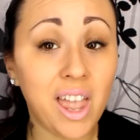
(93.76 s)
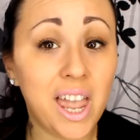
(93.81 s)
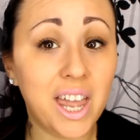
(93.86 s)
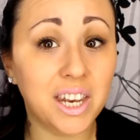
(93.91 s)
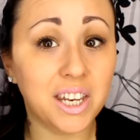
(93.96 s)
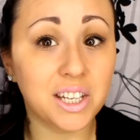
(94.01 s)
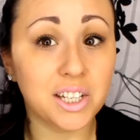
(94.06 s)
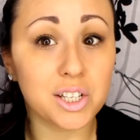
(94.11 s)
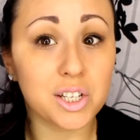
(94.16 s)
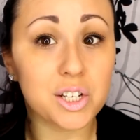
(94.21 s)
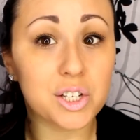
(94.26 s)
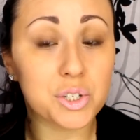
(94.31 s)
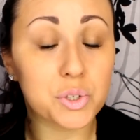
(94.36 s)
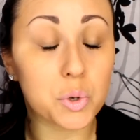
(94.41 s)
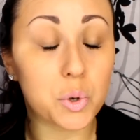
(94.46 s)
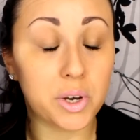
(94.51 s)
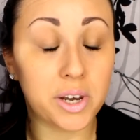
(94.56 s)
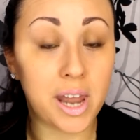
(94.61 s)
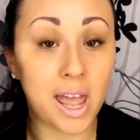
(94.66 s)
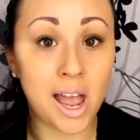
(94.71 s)
and it is
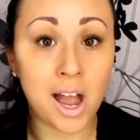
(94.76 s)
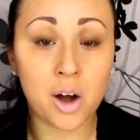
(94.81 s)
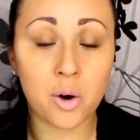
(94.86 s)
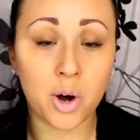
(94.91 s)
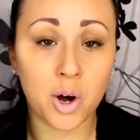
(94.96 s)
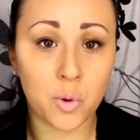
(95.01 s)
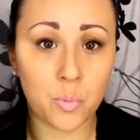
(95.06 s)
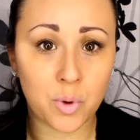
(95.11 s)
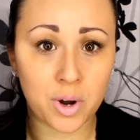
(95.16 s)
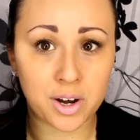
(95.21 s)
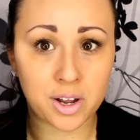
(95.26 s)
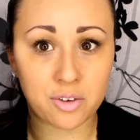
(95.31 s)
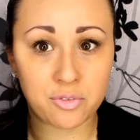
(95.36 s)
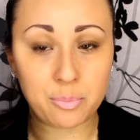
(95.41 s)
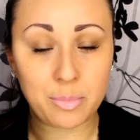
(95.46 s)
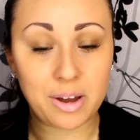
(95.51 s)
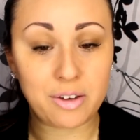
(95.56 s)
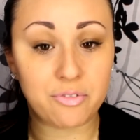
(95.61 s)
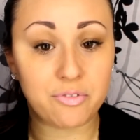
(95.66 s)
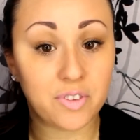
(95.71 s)
now one
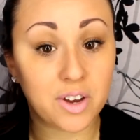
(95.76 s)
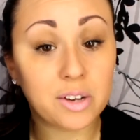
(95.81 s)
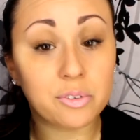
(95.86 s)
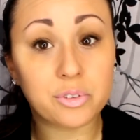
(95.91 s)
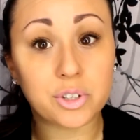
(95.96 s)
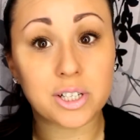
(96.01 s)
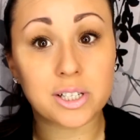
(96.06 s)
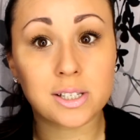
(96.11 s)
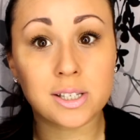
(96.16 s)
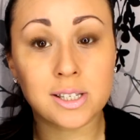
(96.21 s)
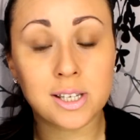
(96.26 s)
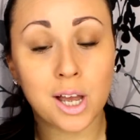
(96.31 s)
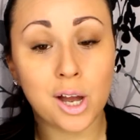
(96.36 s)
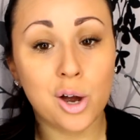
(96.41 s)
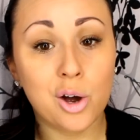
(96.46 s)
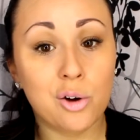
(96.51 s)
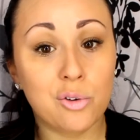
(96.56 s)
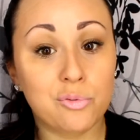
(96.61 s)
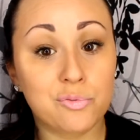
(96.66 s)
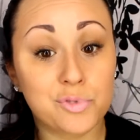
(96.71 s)
of my favorites
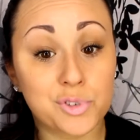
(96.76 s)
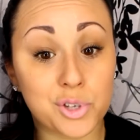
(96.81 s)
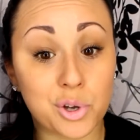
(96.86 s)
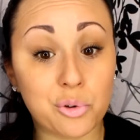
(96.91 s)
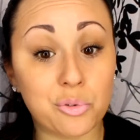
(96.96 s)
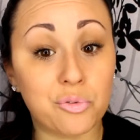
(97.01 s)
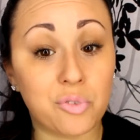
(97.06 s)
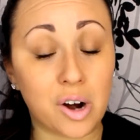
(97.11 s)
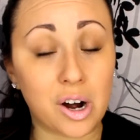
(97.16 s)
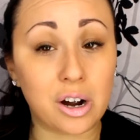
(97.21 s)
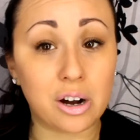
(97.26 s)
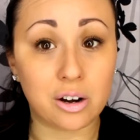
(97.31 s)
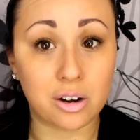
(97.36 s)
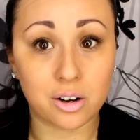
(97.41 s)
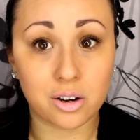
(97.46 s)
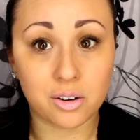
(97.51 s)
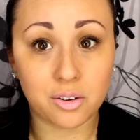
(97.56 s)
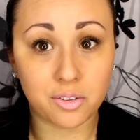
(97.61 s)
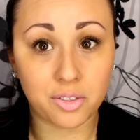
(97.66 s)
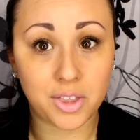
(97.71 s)
so
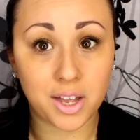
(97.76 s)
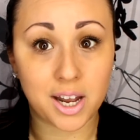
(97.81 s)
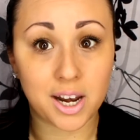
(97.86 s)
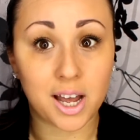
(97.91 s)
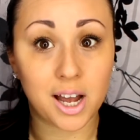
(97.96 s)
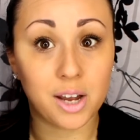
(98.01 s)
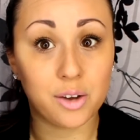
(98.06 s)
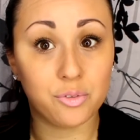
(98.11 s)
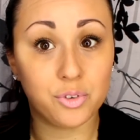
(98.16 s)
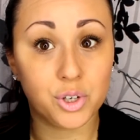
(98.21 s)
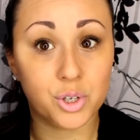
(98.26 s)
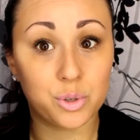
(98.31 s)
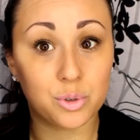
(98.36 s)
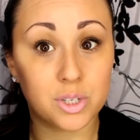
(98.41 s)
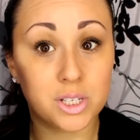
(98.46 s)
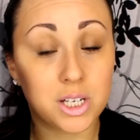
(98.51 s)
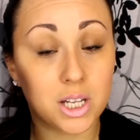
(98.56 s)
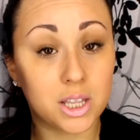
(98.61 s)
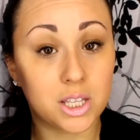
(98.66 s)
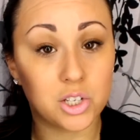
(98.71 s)
far that I've
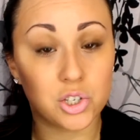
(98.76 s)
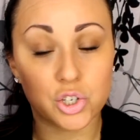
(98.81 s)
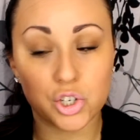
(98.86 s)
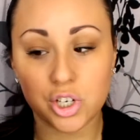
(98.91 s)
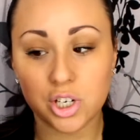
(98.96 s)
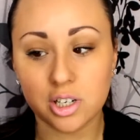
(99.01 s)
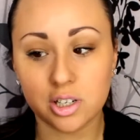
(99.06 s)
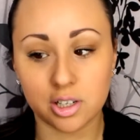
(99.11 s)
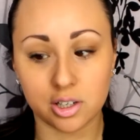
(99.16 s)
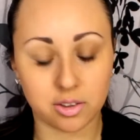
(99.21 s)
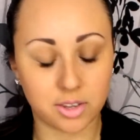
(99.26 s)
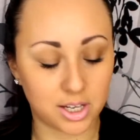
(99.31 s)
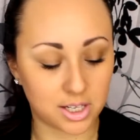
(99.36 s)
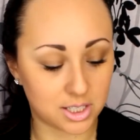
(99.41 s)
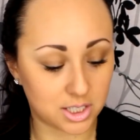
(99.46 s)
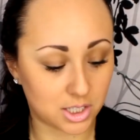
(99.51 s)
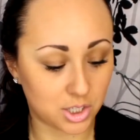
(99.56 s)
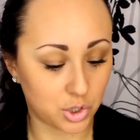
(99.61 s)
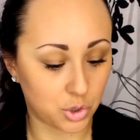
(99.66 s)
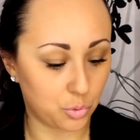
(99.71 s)
used this year.
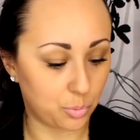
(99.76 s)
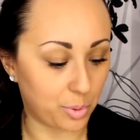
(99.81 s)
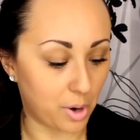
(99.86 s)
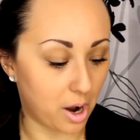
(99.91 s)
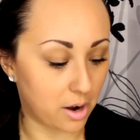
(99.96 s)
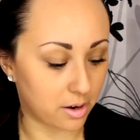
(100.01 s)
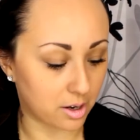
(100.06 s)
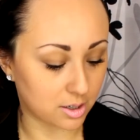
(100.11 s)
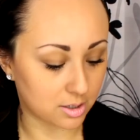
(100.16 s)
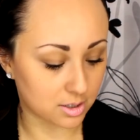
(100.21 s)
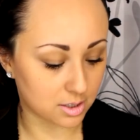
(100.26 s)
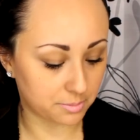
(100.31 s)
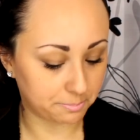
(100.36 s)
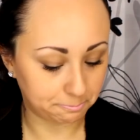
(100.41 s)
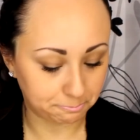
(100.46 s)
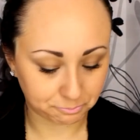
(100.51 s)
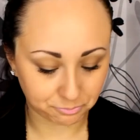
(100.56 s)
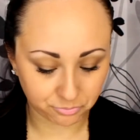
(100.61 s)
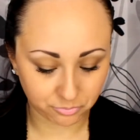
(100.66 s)
That's new product.